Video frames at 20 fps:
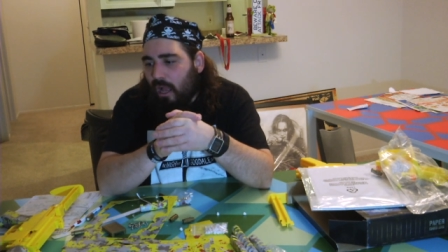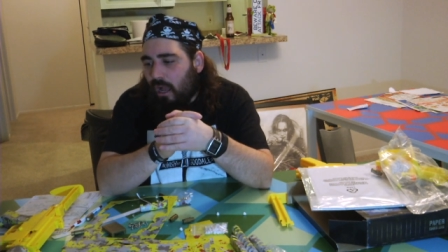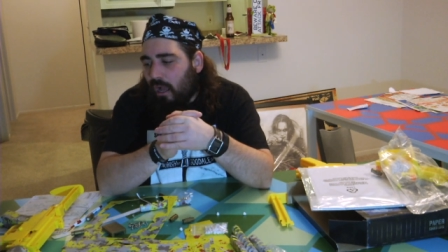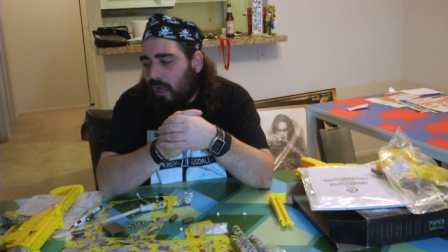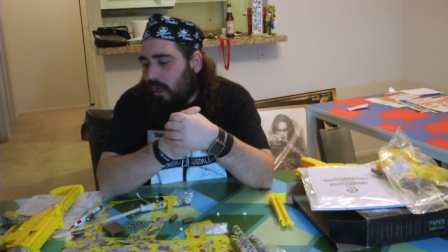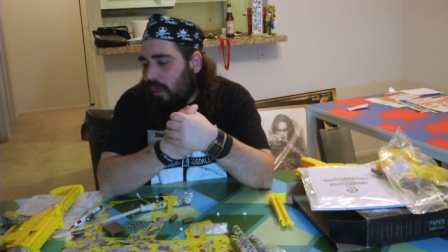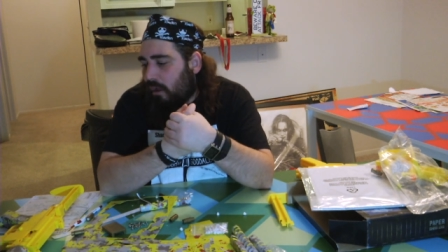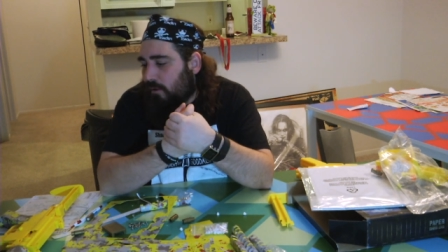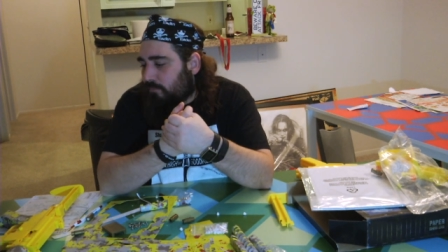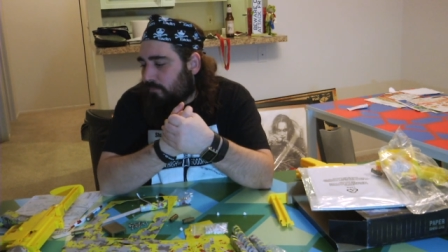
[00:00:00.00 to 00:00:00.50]

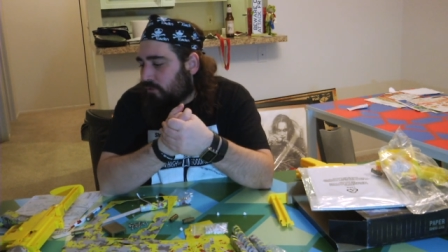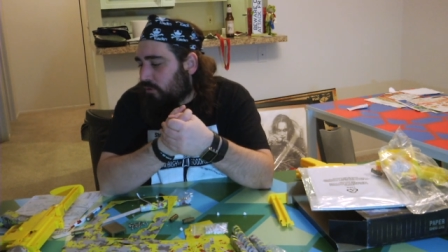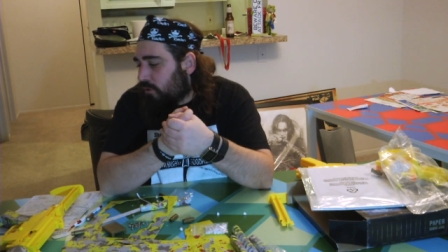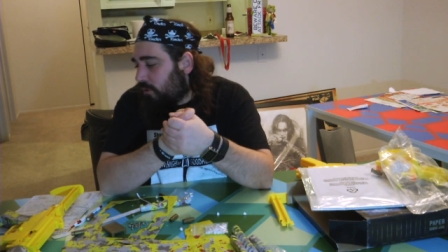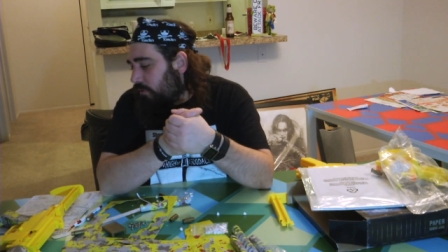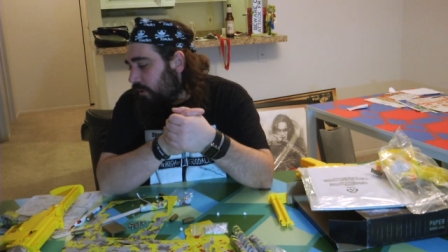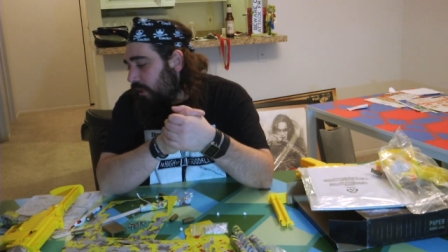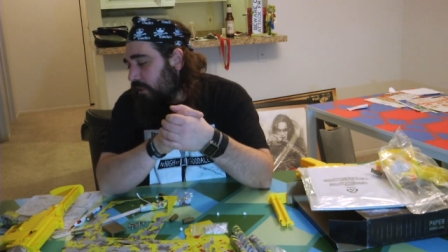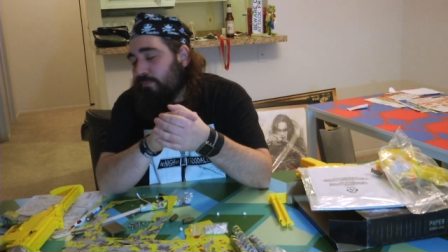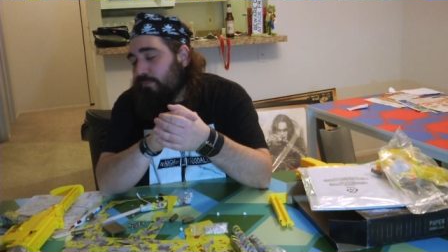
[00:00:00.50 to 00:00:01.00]
Um,
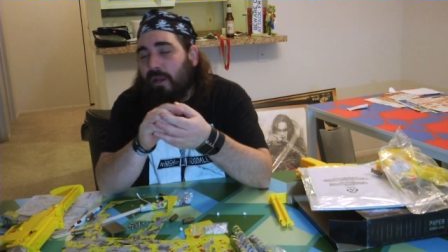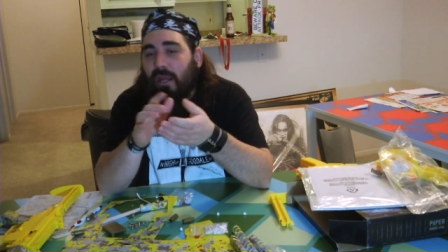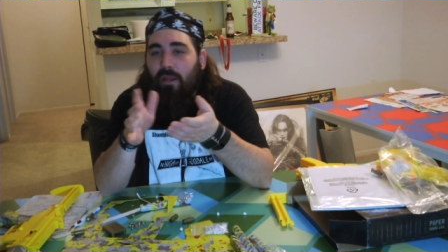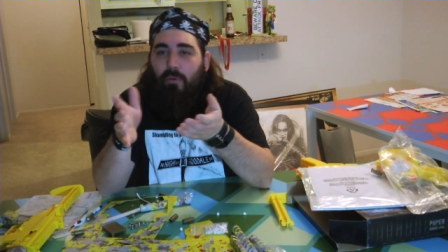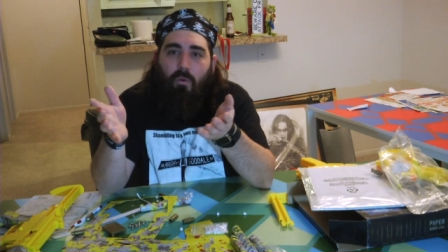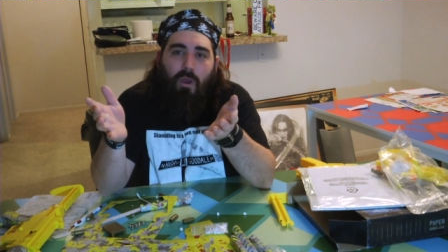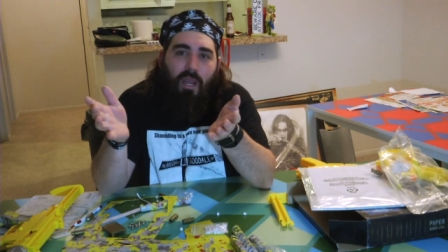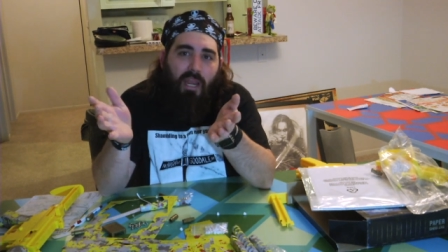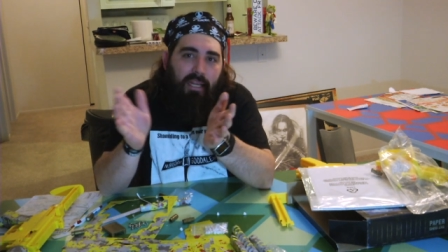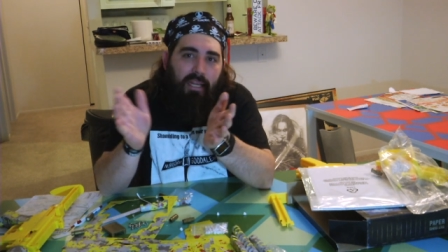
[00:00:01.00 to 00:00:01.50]
so that's
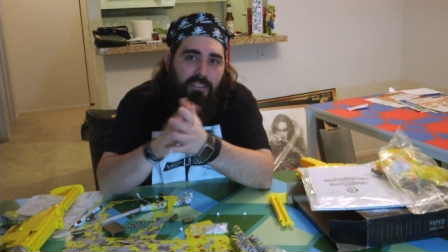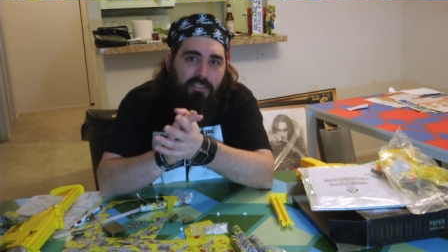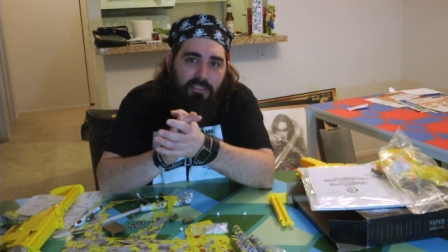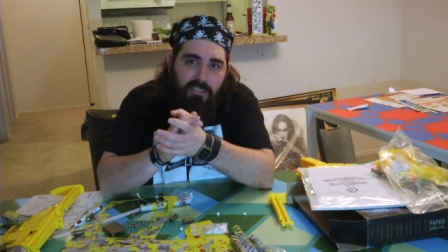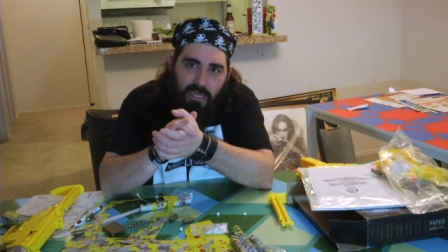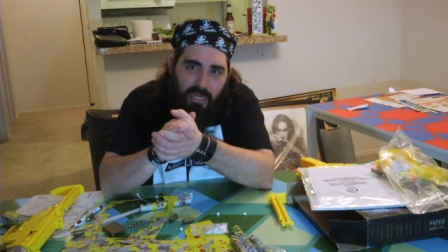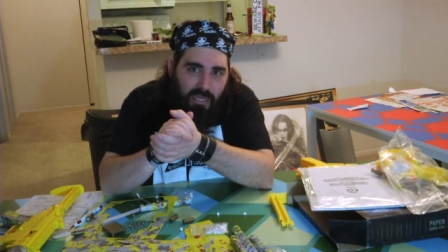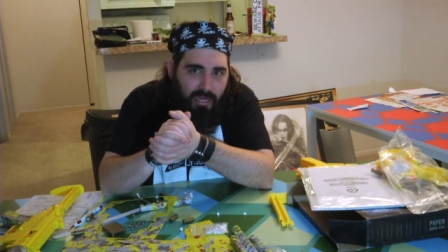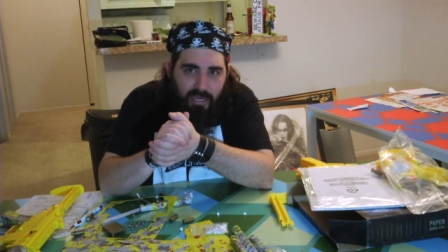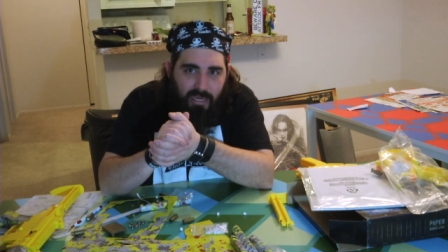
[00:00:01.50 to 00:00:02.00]
probably why it's
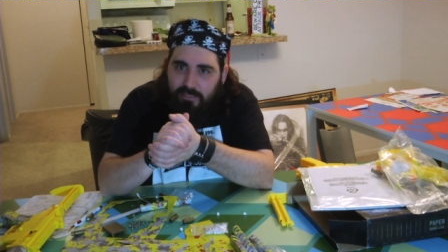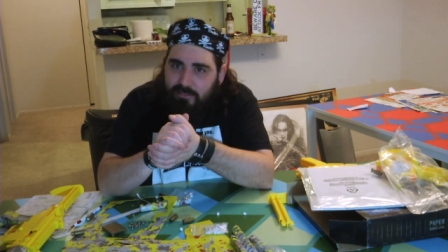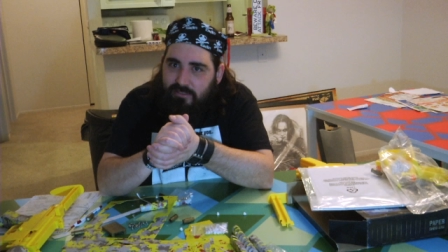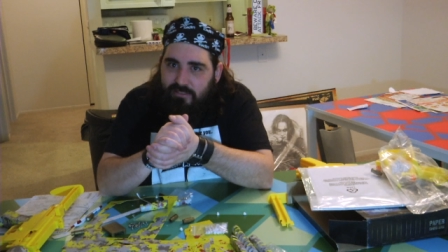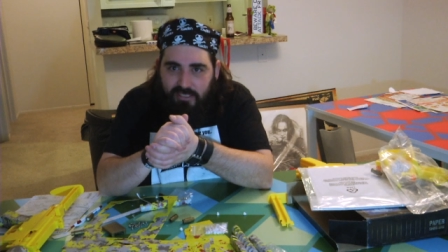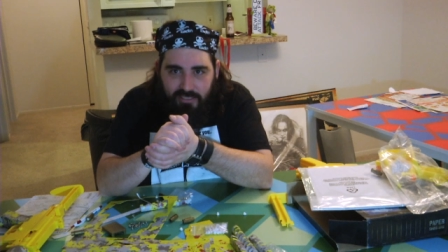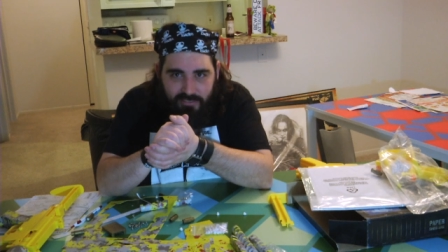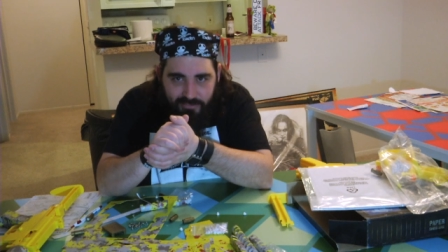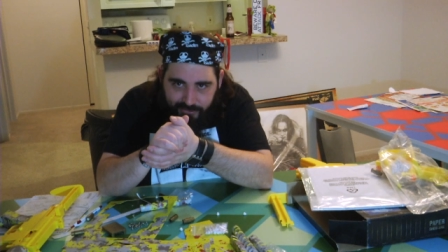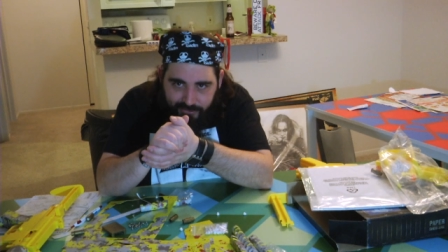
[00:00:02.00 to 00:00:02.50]
not at
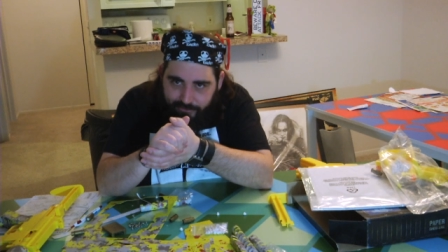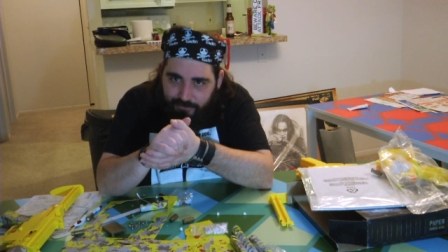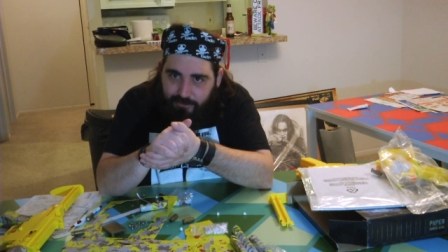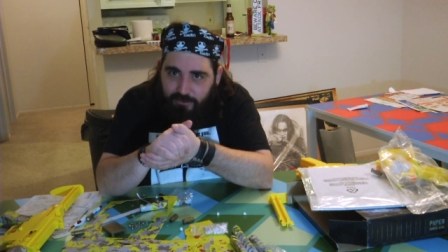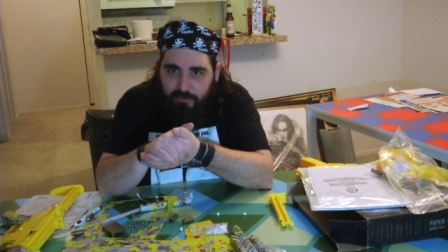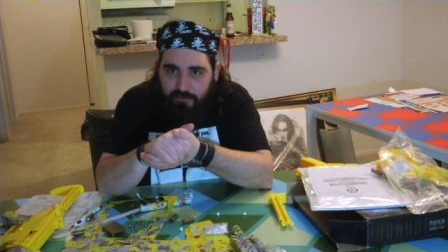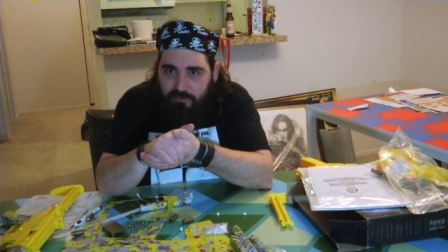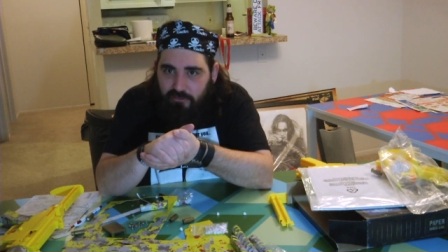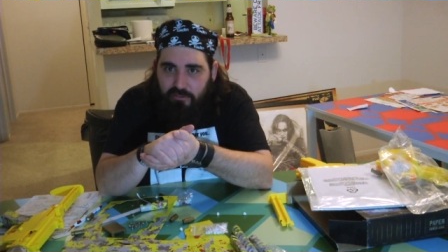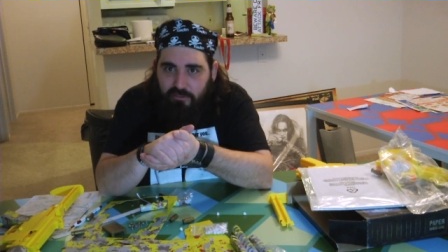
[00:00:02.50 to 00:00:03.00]

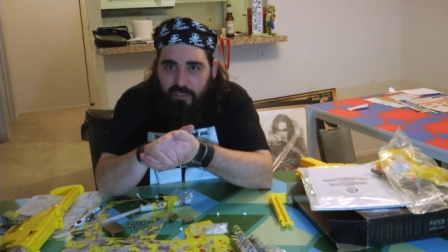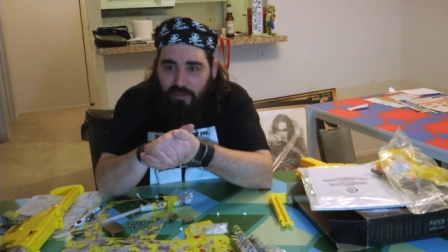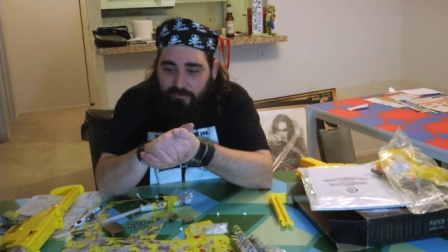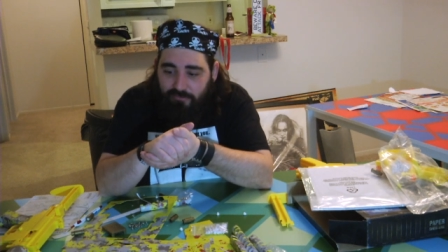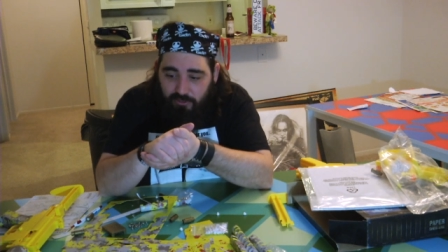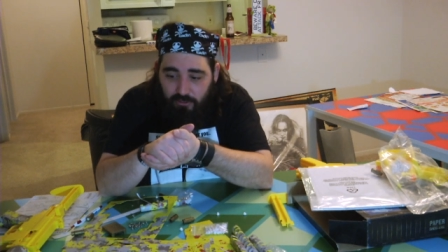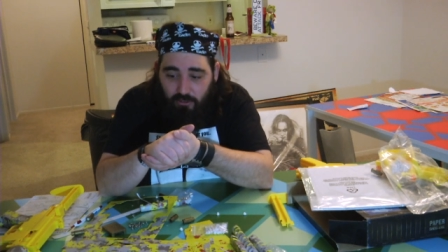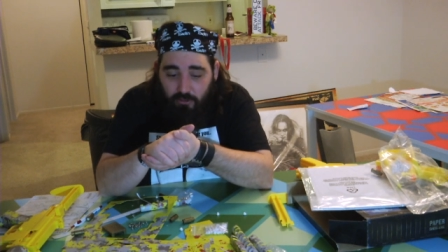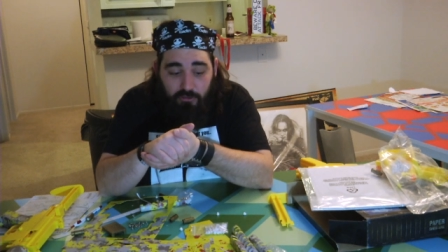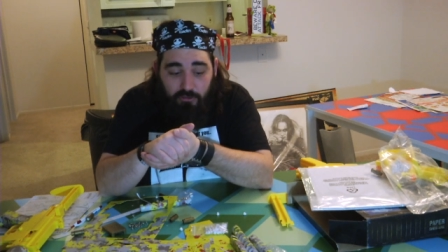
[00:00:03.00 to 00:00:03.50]
six-year-olds or
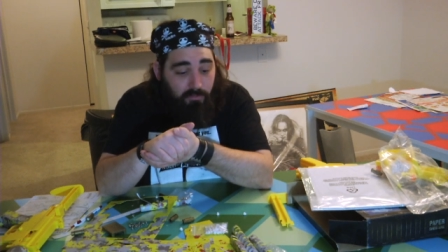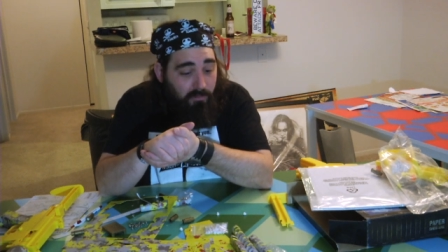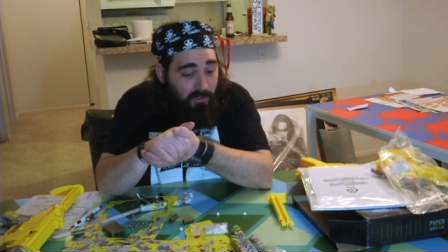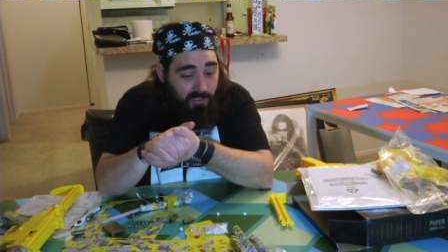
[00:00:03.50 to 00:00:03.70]
seven-year-olds.